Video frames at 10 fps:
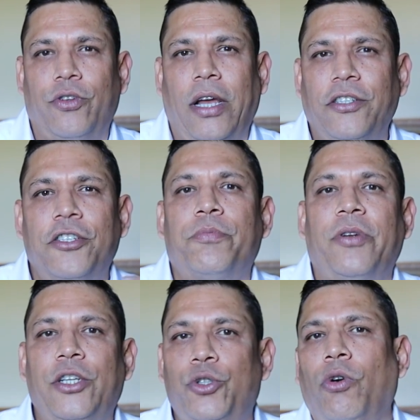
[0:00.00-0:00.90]
So I just
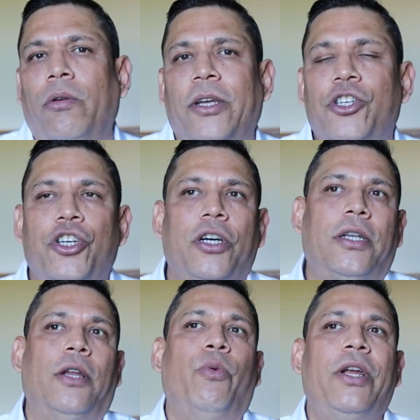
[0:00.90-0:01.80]
sprayed two on my
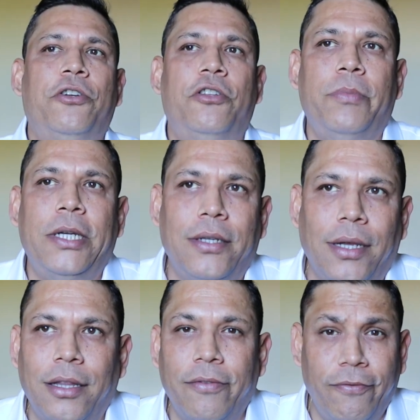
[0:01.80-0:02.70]
shirt and I went to the
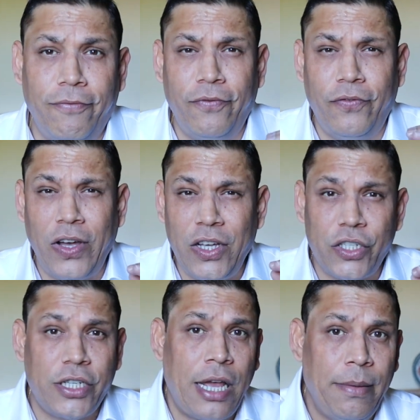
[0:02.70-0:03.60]
meeting and the
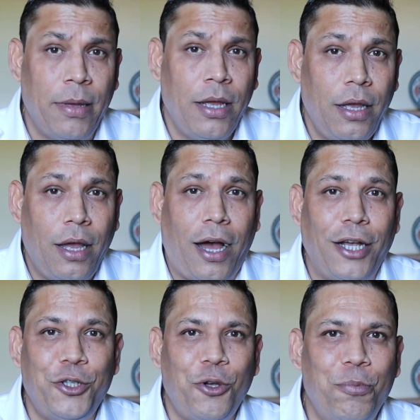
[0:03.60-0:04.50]
first time
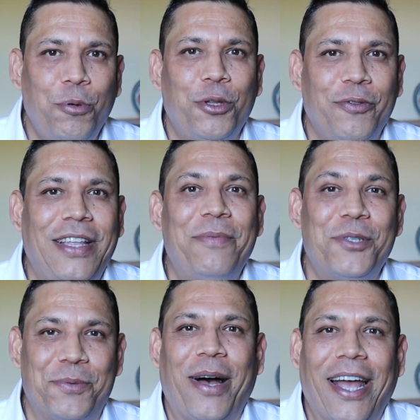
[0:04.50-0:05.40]
I saw both of them
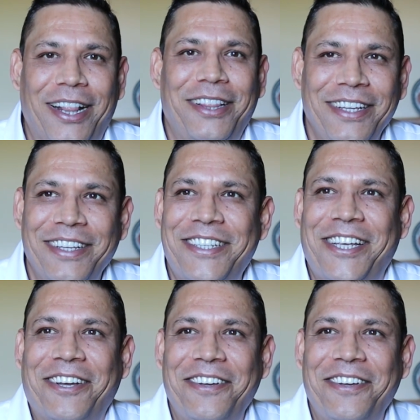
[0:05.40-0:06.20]
smile. So